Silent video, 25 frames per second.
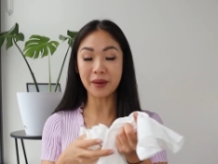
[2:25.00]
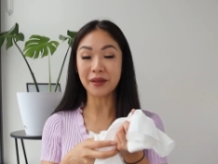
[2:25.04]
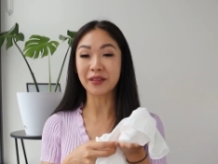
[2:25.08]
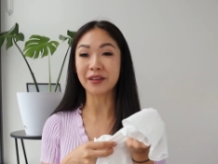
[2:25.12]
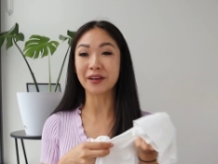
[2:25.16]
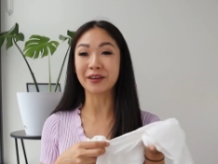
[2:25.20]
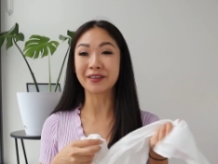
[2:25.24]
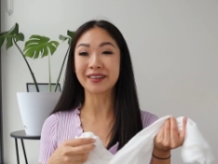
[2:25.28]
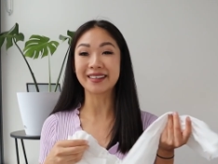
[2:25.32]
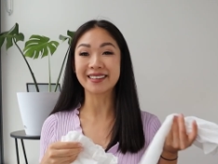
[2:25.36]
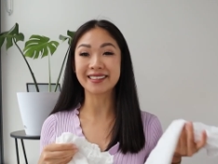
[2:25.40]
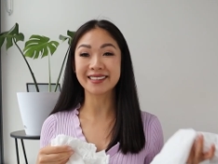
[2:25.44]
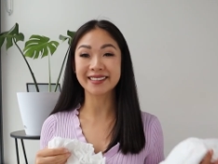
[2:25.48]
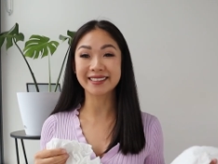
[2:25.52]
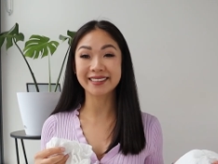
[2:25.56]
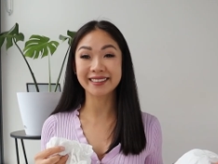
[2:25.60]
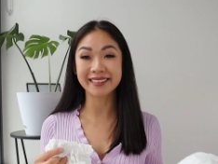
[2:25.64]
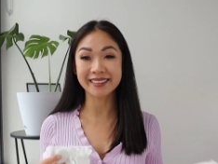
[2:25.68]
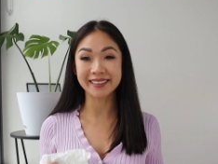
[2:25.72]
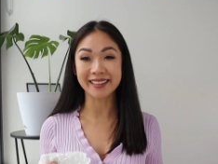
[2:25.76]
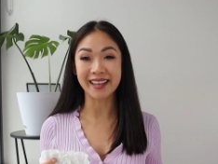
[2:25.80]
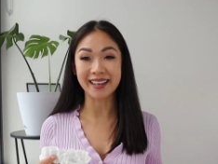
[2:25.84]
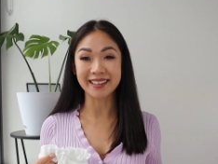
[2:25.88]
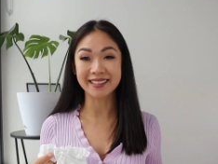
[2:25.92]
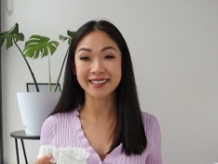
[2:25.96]
but there is
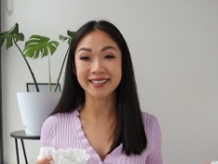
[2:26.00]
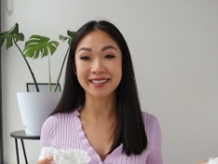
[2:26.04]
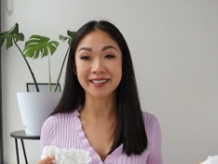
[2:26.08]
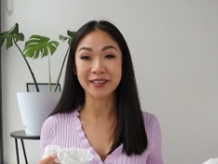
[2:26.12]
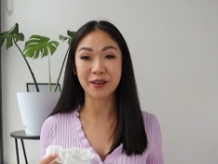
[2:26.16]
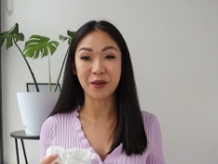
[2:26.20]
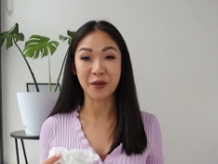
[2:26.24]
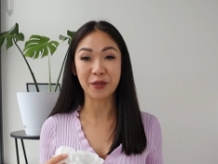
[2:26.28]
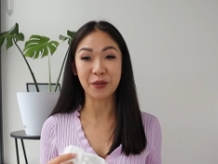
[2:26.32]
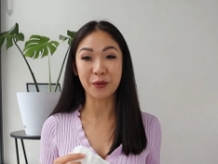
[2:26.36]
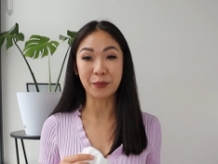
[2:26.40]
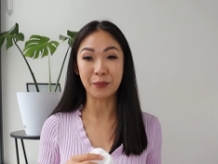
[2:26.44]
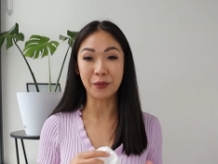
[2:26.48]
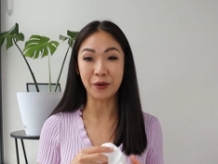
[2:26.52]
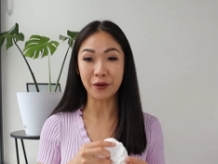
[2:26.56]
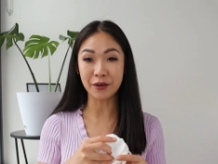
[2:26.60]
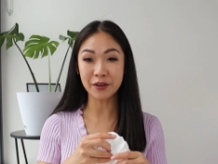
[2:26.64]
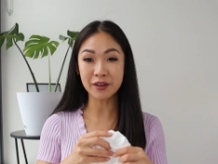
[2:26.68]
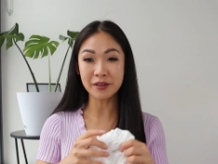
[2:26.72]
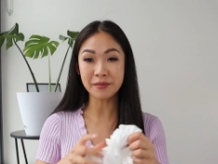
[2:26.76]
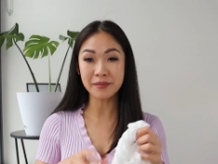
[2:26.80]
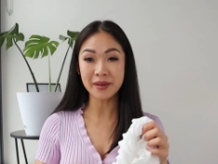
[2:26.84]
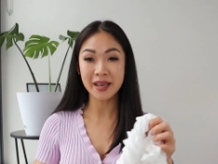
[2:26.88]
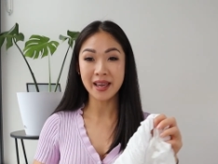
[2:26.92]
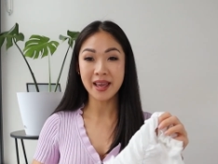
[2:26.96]
an elastic on the
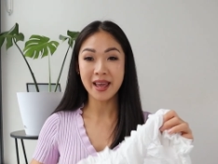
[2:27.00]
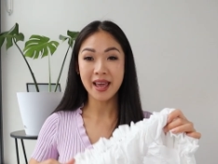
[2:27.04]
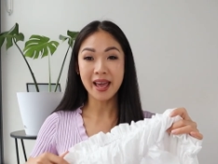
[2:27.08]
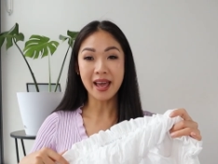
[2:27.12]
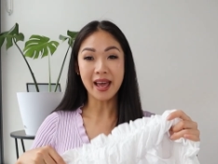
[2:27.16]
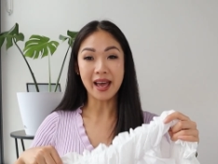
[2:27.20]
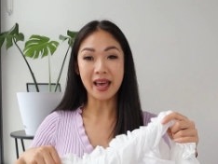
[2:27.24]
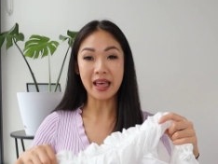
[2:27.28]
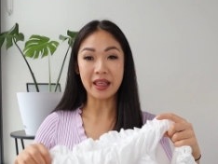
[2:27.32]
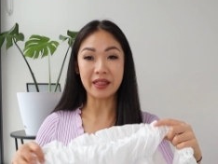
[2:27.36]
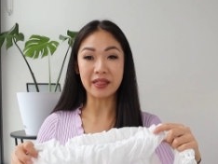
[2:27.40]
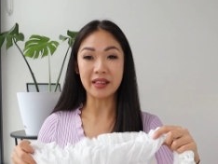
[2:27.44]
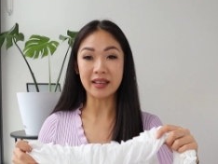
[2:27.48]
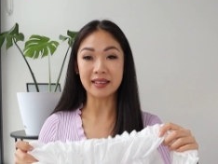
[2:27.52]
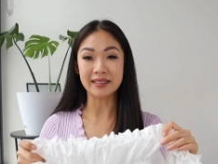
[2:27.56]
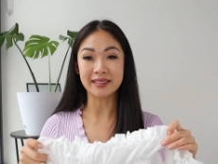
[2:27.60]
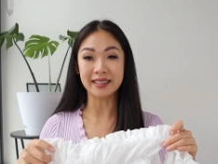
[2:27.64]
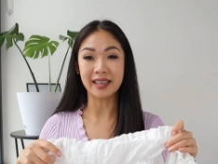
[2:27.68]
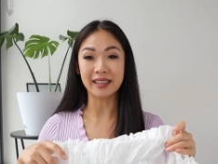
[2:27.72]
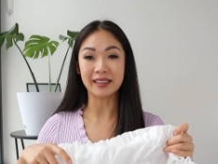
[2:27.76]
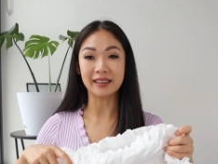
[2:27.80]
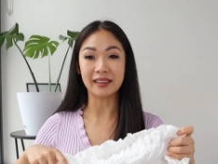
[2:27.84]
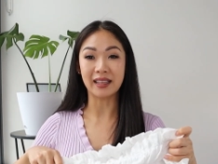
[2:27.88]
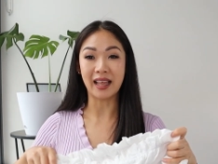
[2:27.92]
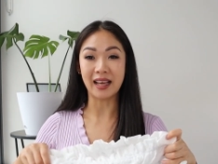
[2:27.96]
bottom and
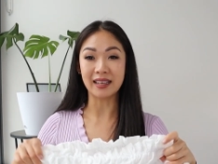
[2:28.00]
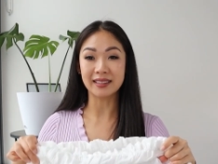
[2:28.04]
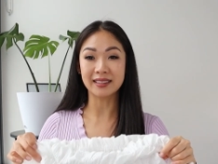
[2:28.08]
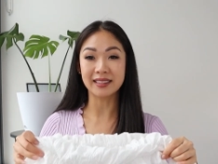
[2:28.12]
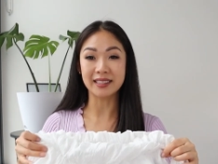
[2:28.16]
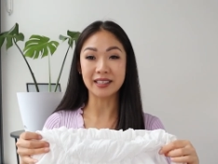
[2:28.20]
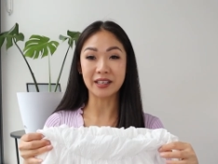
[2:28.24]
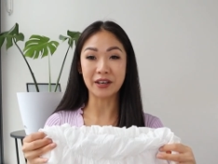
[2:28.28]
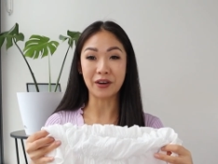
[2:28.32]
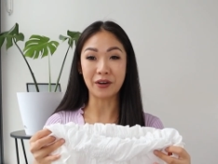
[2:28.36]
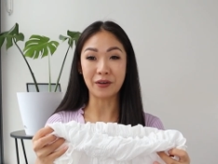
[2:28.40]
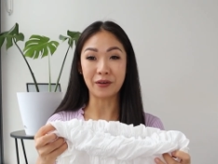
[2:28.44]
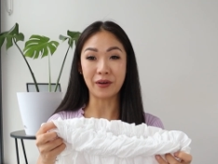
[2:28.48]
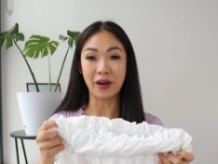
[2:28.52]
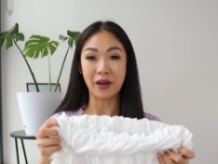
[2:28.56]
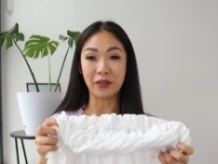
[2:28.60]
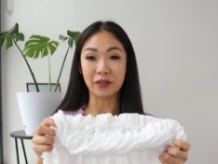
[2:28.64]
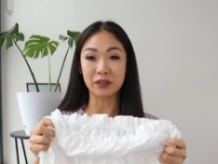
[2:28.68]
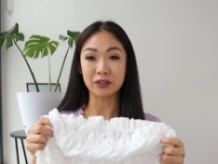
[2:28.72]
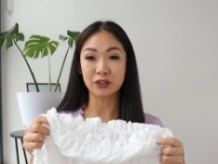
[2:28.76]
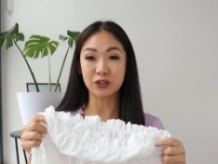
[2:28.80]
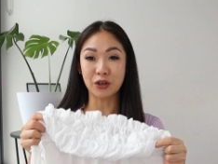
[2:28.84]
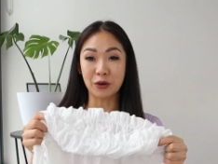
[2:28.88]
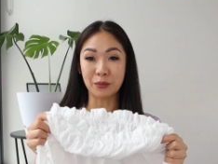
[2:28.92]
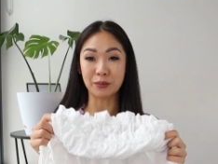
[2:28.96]
there's elastic around
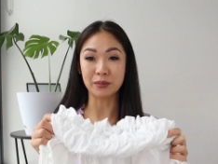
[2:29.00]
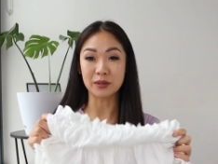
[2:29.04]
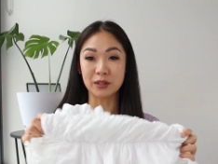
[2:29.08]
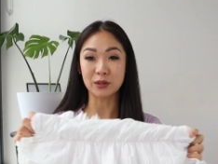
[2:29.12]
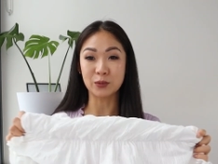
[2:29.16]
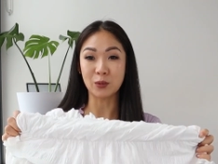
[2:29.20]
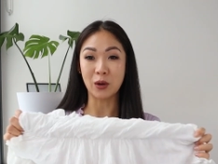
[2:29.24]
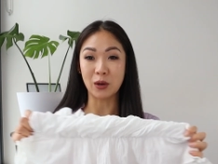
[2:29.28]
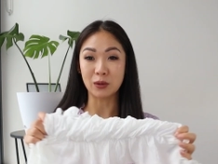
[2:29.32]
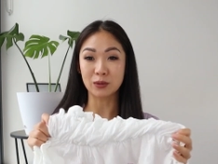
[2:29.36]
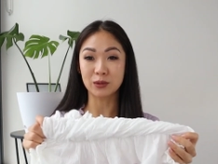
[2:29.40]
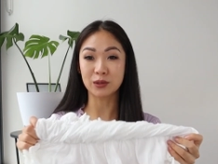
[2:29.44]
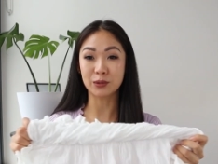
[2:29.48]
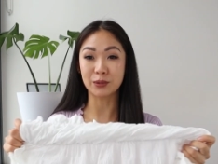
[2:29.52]
the top as well.